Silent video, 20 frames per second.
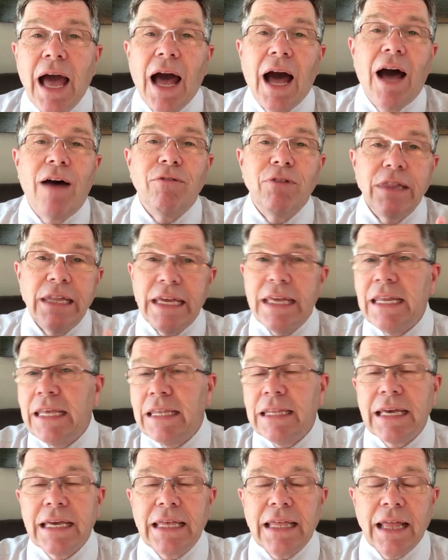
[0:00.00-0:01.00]
of leading
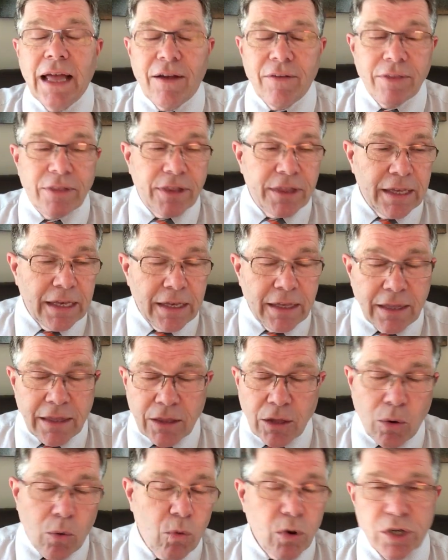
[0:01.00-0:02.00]

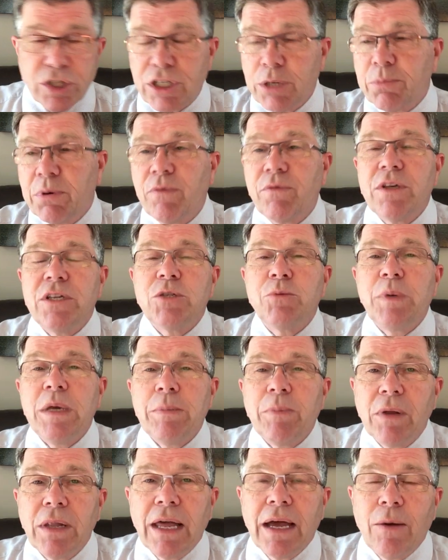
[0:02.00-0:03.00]
the worship of these
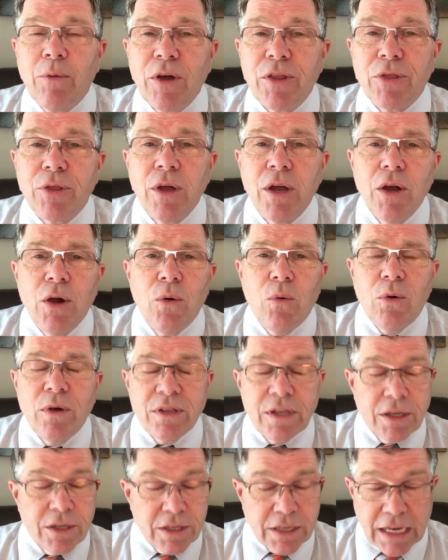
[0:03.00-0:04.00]
people with
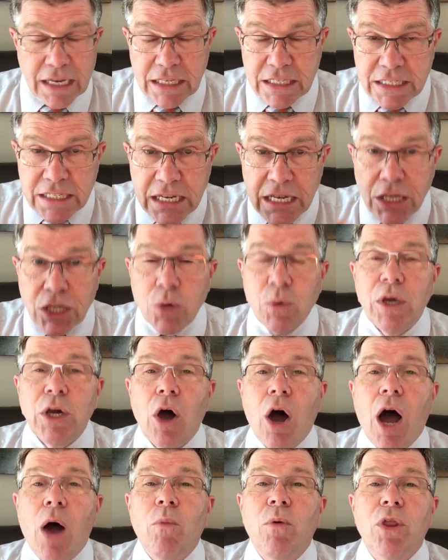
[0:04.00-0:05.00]
and continuing
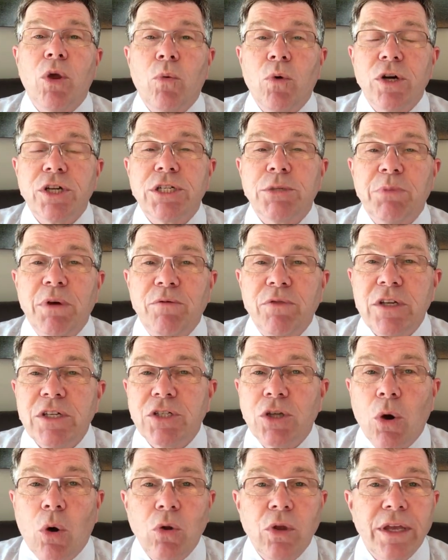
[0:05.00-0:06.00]
on with the worship of these
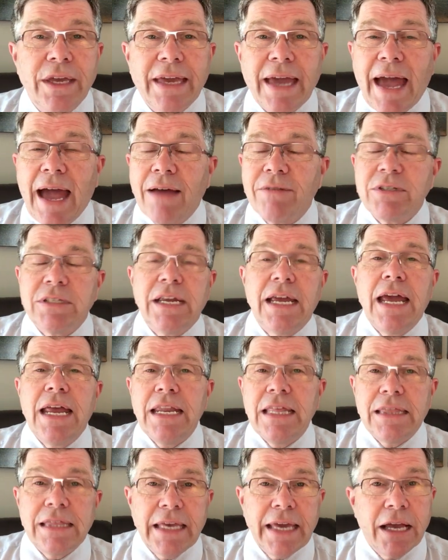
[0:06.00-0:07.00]
golden calves and
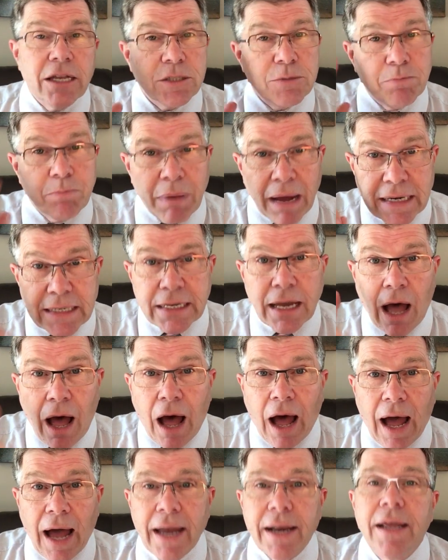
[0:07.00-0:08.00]
anything else but
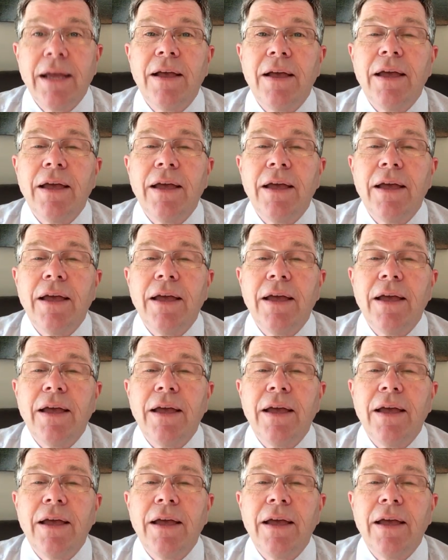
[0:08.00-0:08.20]
God,